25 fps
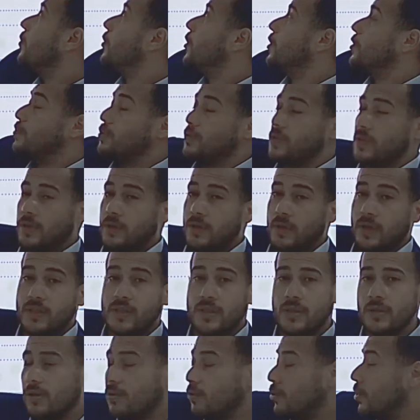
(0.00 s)
by cosine
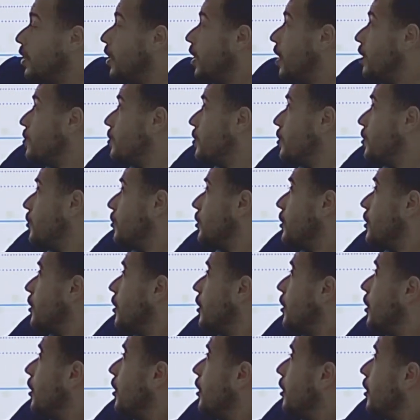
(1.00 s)
x. Okay, how to do it?
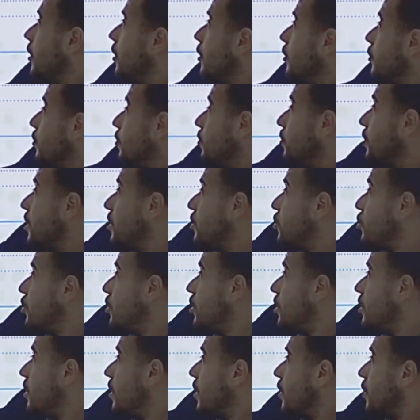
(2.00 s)
To get
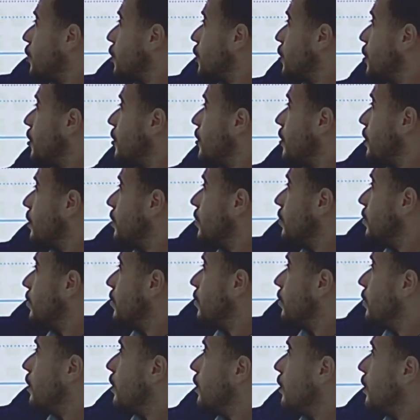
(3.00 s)
g dash
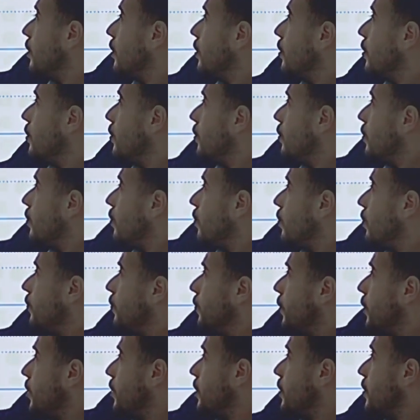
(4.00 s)
of
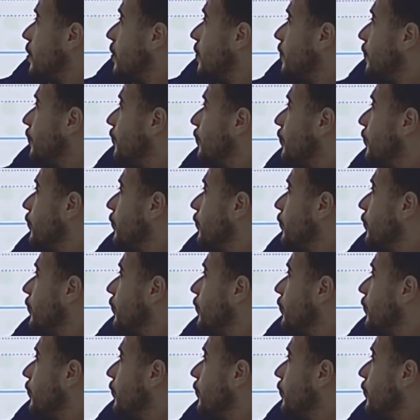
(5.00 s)
x,